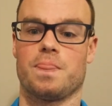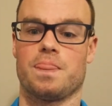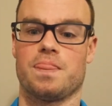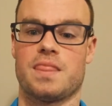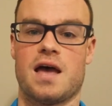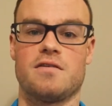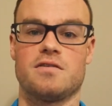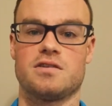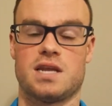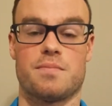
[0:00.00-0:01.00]

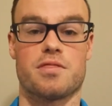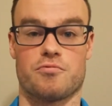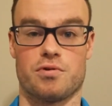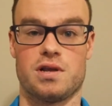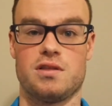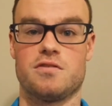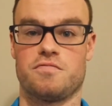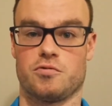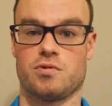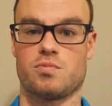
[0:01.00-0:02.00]
That step 3, the
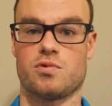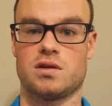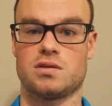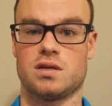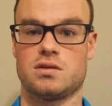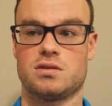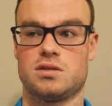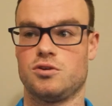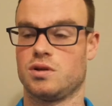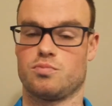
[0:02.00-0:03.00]
filtering process,
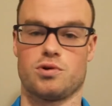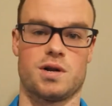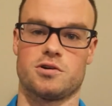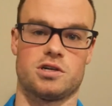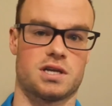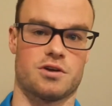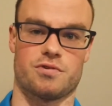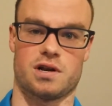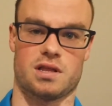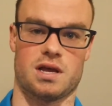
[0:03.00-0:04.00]
you can pretty much just get
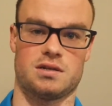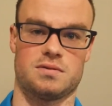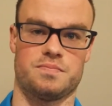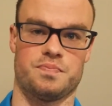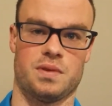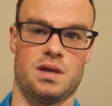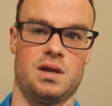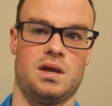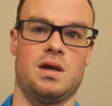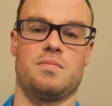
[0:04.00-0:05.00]
rid of that,
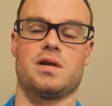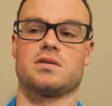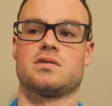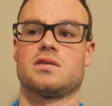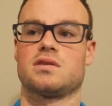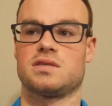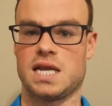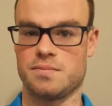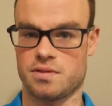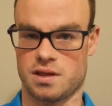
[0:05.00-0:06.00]
because it's the
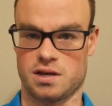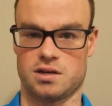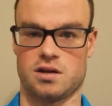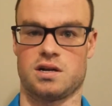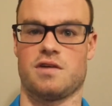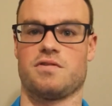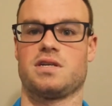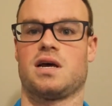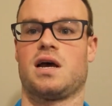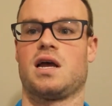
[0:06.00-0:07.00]
same thing done every
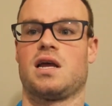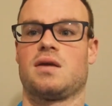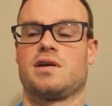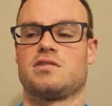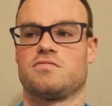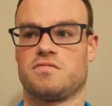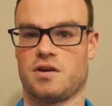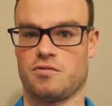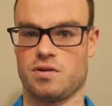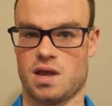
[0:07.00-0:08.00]
time. It's
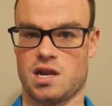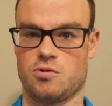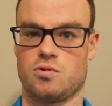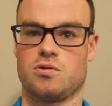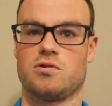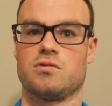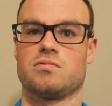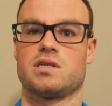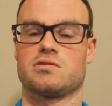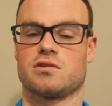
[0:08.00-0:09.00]
very manual.
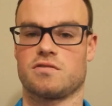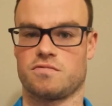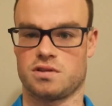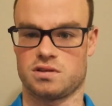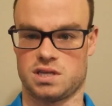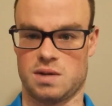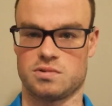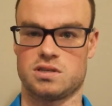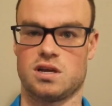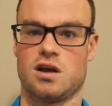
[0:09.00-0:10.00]
He's looking for the same
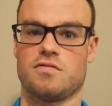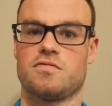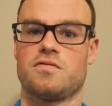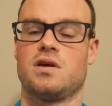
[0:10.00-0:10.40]
stuff.